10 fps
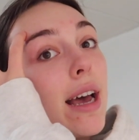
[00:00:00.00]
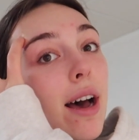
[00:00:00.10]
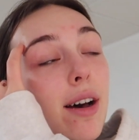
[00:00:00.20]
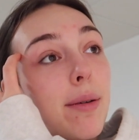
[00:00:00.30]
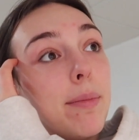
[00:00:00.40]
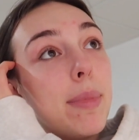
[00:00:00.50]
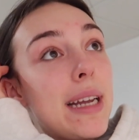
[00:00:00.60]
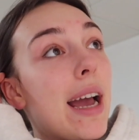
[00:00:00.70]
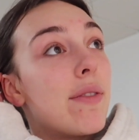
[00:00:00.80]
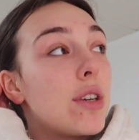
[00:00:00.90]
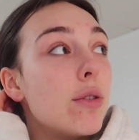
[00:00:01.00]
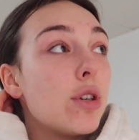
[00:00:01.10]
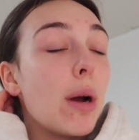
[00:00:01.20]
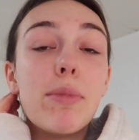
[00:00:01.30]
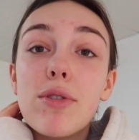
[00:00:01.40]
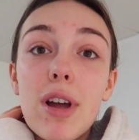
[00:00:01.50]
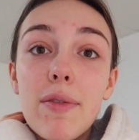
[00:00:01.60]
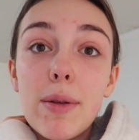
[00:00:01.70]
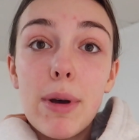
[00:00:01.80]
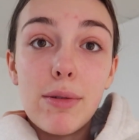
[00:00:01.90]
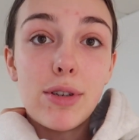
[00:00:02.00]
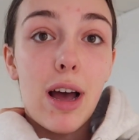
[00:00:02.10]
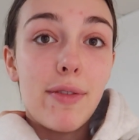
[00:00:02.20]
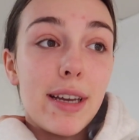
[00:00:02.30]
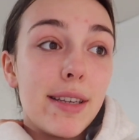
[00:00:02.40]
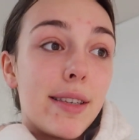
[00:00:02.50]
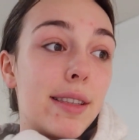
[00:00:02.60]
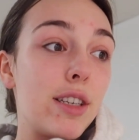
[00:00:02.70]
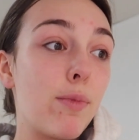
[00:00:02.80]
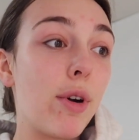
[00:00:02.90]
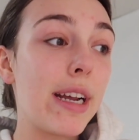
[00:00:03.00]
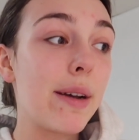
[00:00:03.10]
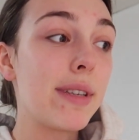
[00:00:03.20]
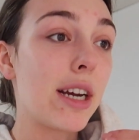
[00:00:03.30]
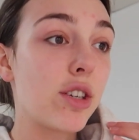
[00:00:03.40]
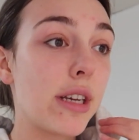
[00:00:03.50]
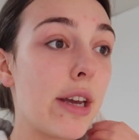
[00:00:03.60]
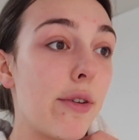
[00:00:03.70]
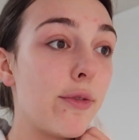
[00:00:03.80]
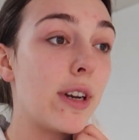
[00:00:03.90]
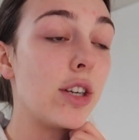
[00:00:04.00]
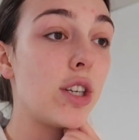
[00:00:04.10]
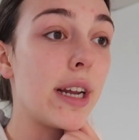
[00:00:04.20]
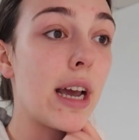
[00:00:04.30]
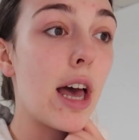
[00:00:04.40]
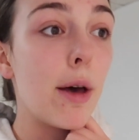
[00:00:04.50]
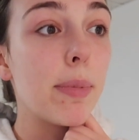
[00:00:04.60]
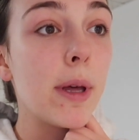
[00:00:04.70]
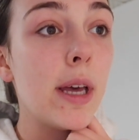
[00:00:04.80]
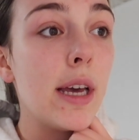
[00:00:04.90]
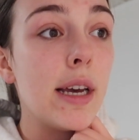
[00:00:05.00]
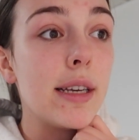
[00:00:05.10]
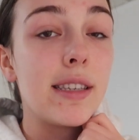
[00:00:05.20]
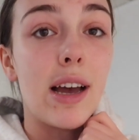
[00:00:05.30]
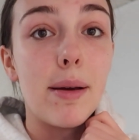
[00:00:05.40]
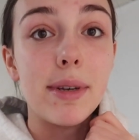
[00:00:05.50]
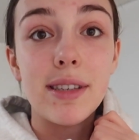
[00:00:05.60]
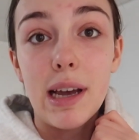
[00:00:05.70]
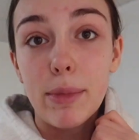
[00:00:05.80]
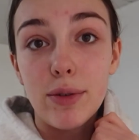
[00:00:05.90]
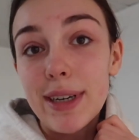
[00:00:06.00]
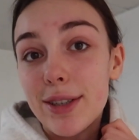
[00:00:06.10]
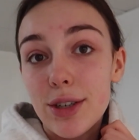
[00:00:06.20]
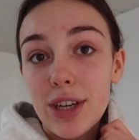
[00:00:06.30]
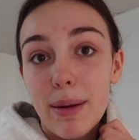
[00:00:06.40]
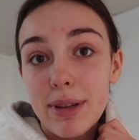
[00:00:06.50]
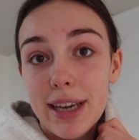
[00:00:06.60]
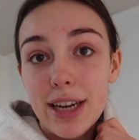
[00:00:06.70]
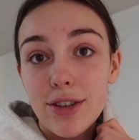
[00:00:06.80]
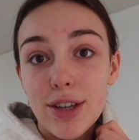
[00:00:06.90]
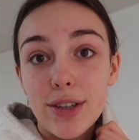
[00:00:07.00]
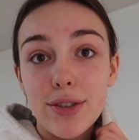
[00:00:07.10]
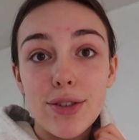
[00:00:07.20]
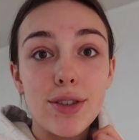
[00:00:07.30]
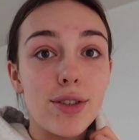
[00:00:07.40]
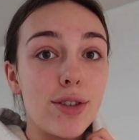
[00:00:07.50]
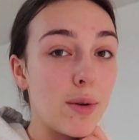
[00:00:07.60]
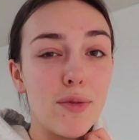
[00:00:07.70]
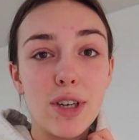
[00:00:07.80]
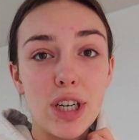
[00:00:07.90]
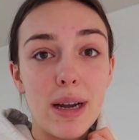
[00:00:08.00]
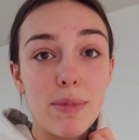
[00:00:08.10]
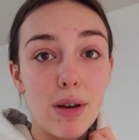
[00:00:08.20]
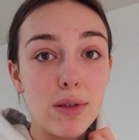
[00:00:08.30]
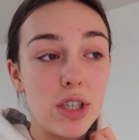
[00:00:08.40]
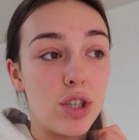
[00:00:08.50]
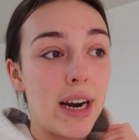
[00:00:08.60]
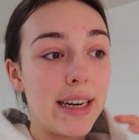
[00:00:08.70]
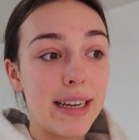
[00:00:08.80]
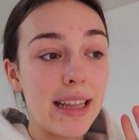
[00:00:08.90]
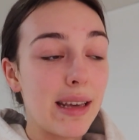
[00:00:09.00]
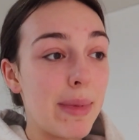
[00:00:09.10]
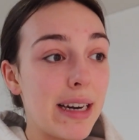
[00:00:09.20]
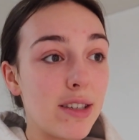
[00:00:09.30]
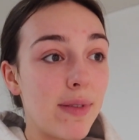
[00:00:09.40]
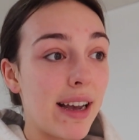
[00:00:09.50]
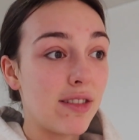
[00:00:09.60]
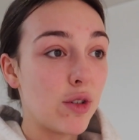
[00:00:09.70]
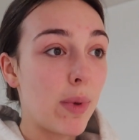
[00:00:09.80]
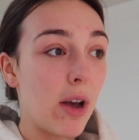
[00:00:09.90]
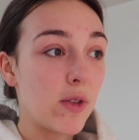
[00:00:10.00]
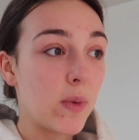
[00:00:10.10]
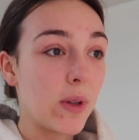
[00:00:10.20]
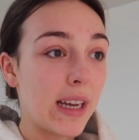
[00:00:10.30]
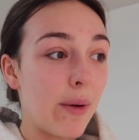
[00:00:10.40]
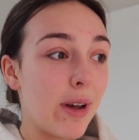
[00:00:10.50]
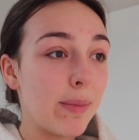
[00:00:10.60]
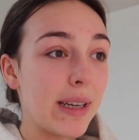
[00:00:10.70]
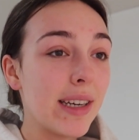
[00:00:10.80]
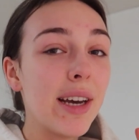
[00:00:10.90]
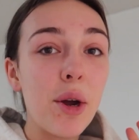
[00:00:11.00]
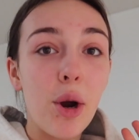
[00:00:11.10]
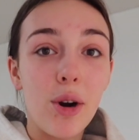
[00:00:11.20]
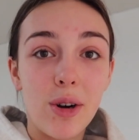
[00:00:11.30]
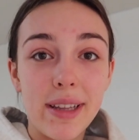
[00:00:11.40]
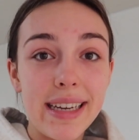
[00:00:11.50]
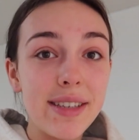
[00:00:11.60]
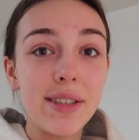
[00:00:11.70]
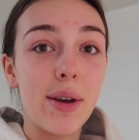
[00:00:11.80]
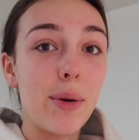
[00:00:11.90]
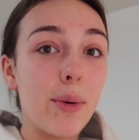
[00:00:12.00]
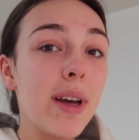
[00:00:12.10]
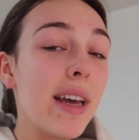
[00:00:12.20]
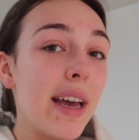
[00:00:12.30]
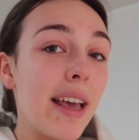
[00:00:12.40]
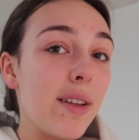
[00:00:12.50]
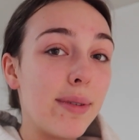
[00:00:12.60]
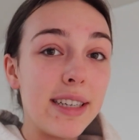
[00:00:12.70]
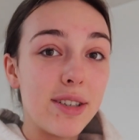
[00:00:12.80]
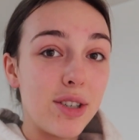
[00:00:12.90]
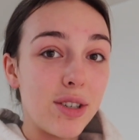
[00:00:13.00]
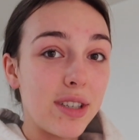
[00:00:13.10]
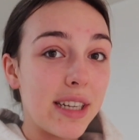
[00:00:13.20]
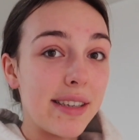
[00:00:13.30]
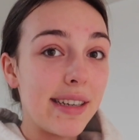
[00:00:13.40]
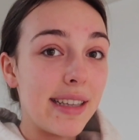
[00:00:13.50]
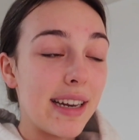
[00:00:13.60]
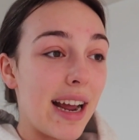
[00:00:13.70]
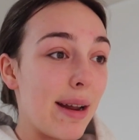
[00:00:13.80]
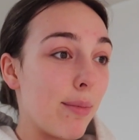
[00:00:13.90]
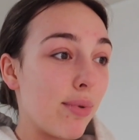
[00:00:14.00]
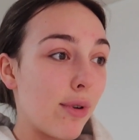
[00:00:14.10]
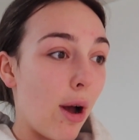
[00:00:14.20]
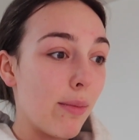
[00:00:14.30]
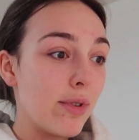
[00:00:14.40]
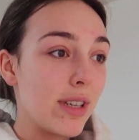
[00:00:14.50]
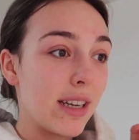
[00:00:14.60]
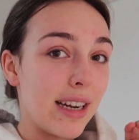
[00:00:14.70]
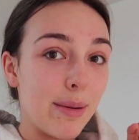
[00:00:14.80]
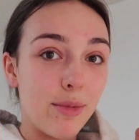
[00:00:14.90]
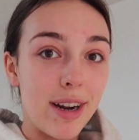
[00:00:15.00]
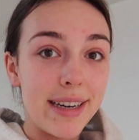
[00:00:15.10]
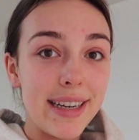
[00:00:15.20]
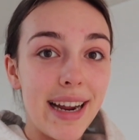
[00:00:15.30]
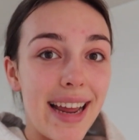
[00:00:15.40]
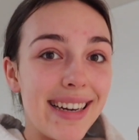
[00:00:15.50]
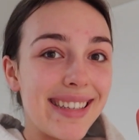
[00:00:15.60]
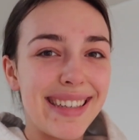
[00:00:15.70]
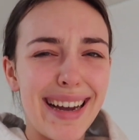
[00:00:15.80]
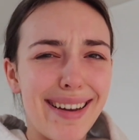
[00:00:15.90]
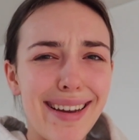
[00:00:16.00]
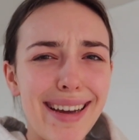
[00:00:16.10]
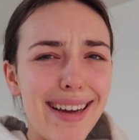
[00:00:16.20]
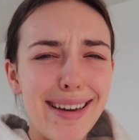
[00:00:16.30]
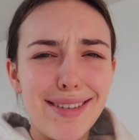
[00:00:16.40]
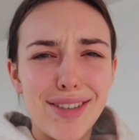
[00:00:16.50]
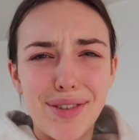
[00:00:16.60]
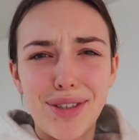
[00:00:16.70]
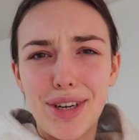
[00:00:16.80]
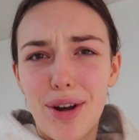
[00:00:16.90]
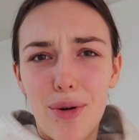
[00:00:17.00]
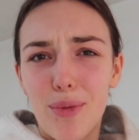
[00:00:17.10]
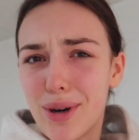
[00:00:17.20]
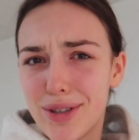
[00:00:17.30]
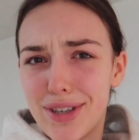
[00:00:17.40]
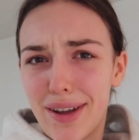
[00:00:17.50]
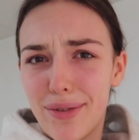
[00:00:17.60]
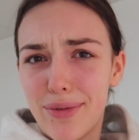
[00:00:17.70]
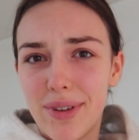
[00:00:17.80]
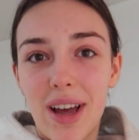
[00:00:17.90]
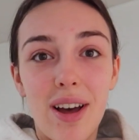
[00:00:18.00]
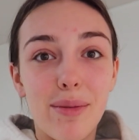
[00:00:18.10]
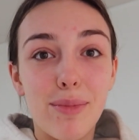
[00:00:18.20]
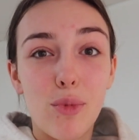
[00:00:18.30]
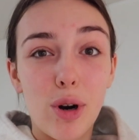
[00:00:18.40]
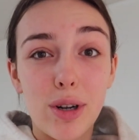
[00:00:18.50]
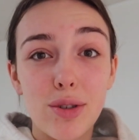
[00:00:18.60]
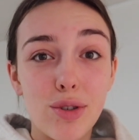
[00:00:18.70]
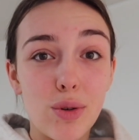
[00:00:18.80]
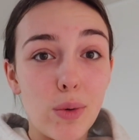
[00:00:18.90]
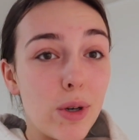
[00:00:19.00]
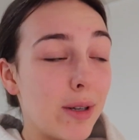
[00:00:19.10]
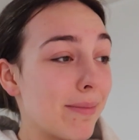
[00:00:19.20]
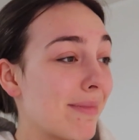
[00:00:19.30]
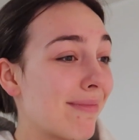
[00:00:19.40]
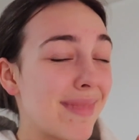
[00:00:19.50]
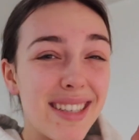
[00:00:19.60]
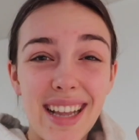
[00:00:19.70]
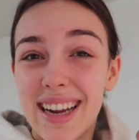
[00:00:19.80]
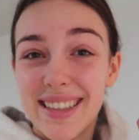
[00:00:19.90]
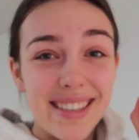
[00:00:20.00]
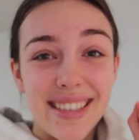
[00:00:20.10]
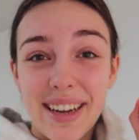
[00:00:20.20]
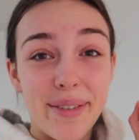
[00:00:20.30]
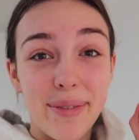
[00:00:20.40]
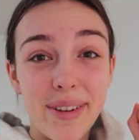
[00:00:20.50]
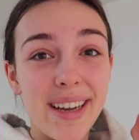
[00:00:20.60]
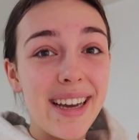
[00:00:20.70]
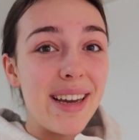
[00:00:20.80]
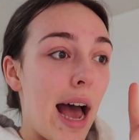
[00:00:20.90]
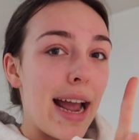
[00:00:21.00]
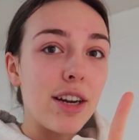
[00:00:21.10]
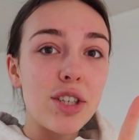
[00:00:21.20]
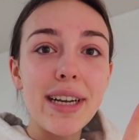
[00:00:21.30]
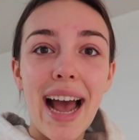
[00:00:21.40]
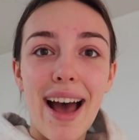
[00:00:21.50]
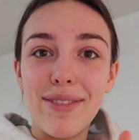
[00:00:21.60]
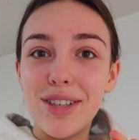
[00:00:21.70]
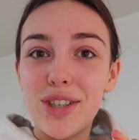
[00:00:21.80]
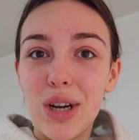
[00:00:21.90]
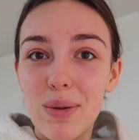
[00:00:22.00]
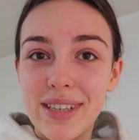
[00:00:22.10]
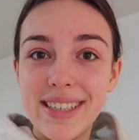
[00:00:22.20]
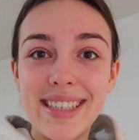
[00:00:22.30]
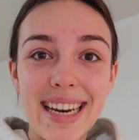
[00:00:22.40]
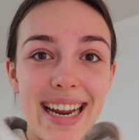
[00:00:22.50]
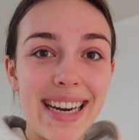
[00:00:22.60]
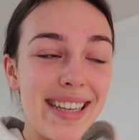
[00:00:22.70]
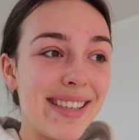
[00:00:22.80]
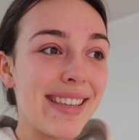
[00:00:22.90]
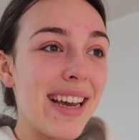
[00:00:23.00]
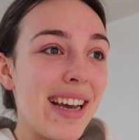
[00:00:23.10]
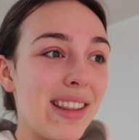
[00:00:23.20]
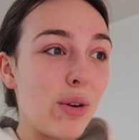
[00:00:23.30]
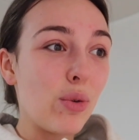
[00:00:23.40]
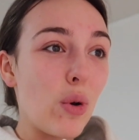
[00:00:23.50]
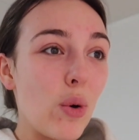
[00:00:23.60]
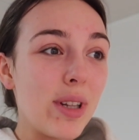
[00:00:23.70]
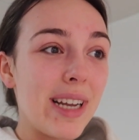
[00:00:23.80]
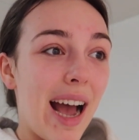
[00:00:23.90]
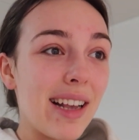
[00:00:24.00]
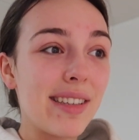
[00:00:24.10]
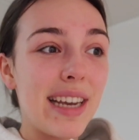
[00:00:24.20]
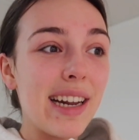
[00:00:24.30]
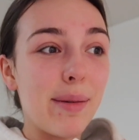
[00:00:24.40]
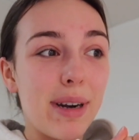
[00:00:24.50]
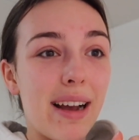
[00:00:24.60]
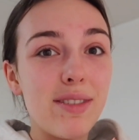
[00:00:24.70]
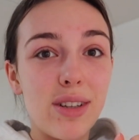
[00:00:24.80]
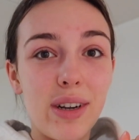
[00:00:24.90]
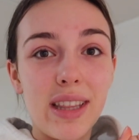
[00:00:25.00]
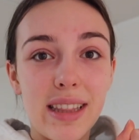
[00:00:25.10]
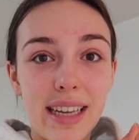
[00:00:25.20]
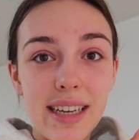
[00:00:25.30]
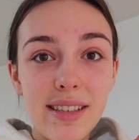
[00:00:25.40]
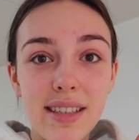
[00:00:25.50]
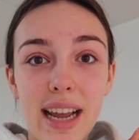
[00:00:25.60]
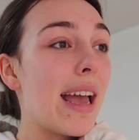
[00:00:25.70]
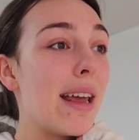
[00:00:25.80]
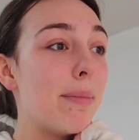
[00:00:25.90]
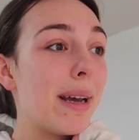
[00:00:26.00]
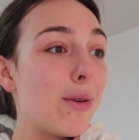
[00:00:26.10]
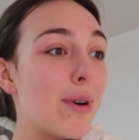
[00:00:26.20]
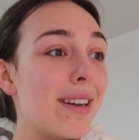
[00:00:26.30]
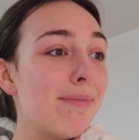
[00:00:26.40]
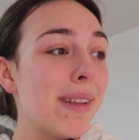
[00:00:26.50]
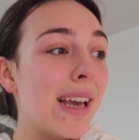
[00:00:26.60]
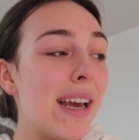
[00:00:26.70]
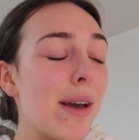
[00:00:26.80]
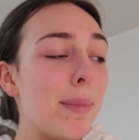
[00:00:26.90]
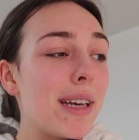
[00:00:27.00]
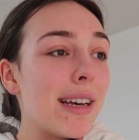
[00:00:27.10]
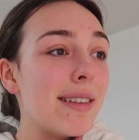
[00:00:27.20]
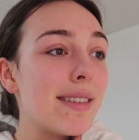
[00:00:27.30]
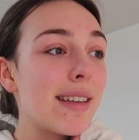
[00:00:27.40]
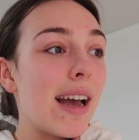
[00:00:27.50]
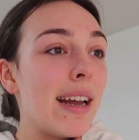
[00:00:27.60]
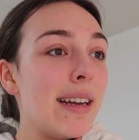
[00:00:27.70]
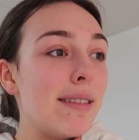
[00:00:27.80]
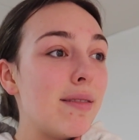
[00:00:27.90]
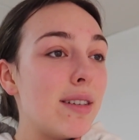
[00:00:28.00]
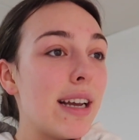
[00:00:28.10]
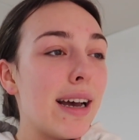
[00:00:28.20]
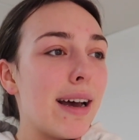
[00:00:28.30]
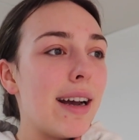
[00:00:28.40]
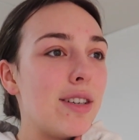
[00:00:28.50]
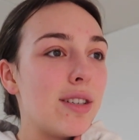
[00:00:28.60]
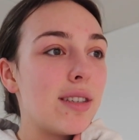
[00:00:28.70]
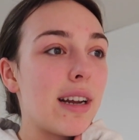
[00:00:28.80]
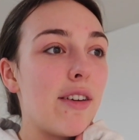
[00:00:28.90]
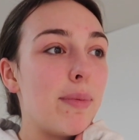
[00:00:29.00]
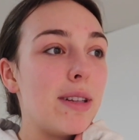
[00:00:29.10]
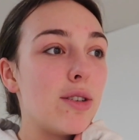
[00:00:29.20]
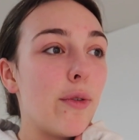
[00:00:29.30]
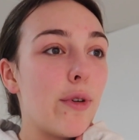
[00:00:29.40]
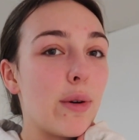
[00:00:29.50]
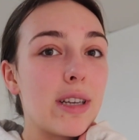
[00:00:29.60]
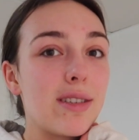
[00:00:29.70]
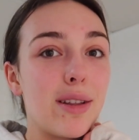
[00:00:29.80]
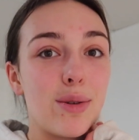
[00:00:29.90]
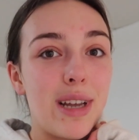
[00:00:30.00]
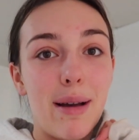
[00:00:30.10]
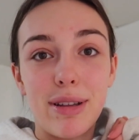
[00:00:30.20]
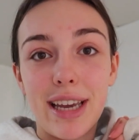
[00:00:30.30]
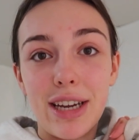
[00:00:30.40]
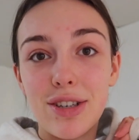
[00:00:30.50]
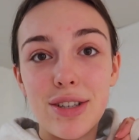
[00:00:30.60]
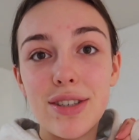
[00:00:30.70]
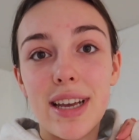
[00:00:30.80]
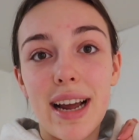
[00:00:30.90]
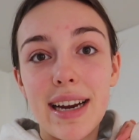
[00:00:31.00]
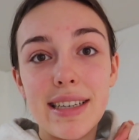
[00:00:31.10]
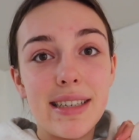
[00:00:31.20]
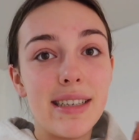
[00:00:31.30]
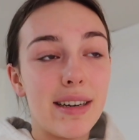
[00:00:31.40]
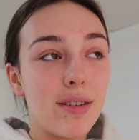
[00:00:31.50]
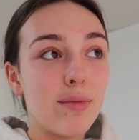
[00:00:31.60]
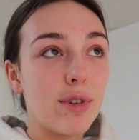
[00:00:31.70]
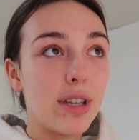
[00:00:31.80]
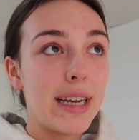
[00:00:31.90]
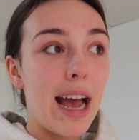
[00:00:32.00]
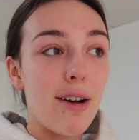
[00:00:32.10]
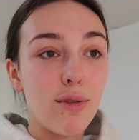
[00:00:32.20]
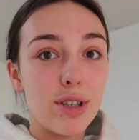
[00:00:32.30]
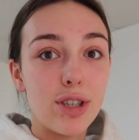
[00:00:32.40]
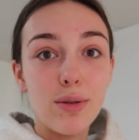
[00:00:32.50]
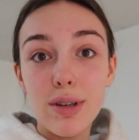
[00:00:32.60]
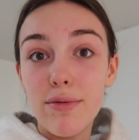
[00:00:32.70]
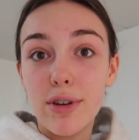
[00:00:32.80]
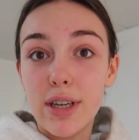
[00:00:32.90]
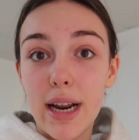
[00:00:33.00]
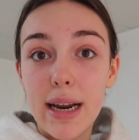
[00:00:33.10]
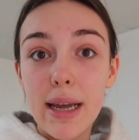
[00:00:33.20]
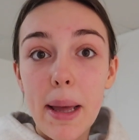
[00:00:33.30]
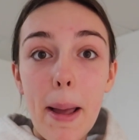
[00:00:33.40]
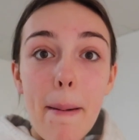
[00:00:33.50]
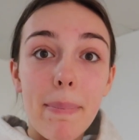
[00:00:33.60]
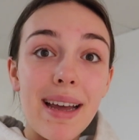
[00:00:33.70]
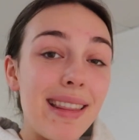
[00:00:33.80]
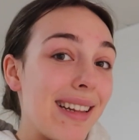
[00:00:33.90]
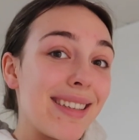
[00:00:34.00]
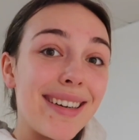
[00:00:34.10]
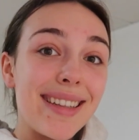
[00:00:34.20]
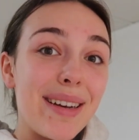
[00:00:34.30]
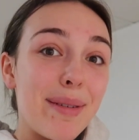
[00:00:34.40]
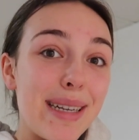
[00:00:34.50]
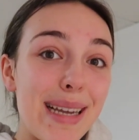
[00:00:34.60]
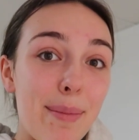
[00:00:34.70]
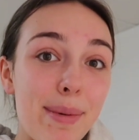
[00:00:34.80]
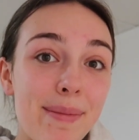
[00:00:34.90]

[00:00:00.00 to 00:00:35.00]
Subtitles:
But yeah, I have to go drop those off at the post office. This morning I was actually finishing up some summer research applications, so I was finishing up those to try and get them in as fast as possible. Like, I want to be early so the researchers can see that I am prompt and I am ready, and yeah, just, you know, work stuff, work, school, science stuff. I actually haven't chosen today's little goal task yet. I'm gonna have to look at the list and pick one, because I've been so focused on those applications that I didn't really have one chosen for today. But that's currently what is up.